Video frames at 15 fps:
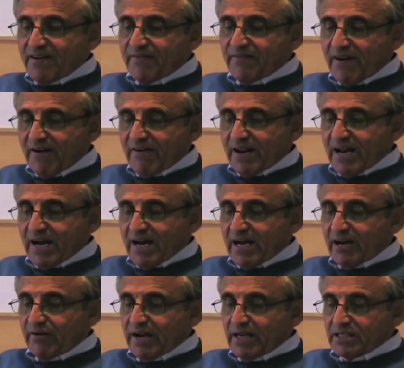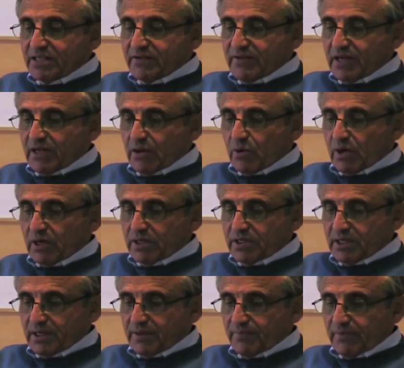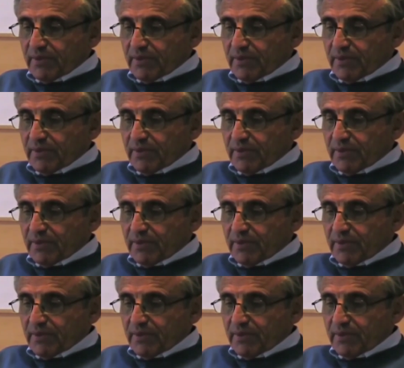very high rates of inequality.